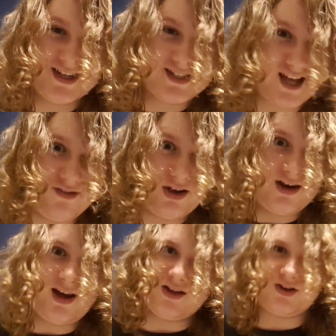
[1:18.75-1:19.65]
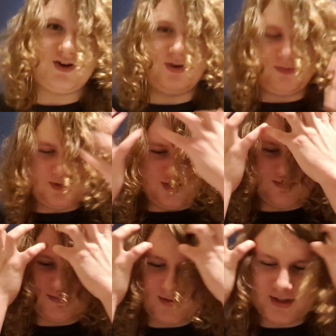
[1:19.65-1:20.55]
7, I don't know,
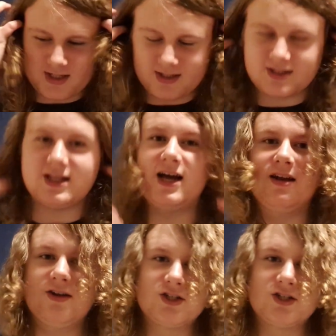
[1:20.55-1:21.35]
but since then,